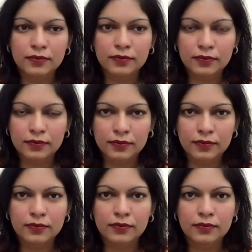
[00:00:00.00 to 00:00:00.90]

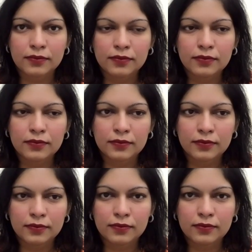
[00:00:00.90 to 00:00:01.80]

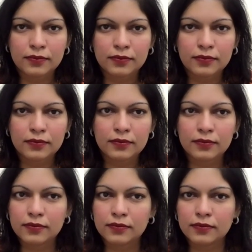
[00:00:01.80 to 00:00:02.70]

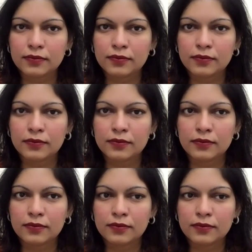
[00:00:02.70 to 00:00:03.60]

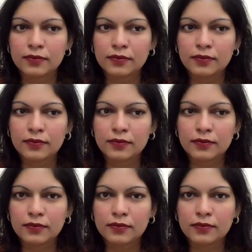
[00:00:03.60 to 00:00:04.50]

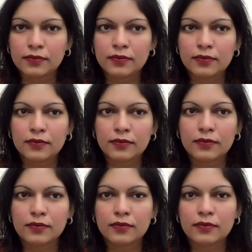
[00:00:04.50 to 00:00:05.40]

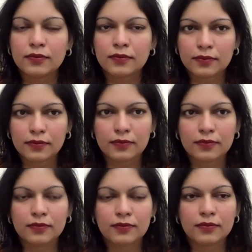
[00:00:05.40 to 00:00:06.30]

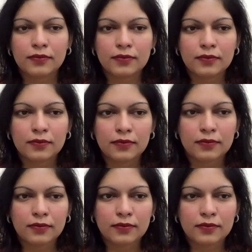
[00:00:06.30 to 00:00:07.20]

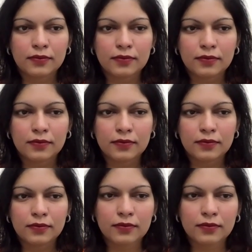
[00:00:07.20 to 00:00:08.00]
(silent)